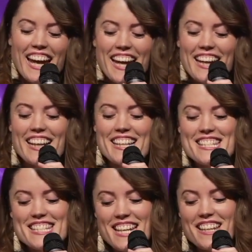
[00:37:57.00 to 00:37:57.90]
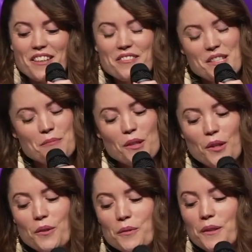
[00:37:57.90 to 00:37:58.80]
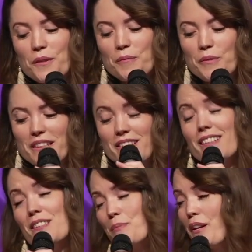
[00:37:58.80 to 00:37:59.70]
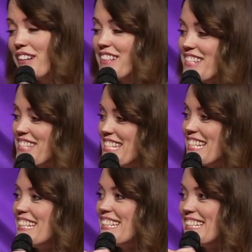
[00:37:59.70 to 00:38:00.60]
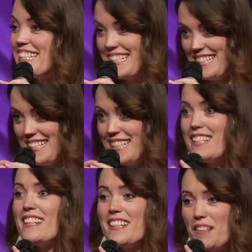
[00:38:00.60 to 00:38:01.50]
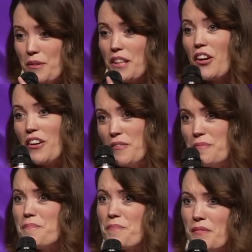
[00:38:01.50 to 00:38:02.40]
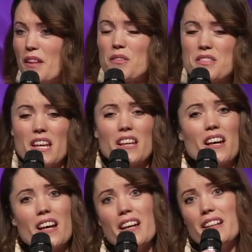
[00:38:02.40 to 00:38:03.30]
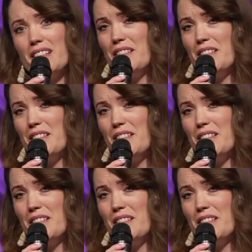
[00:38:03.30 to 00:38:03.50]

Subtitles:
And I say that with some humor, but let's be honest, it really hurt. I was like, God,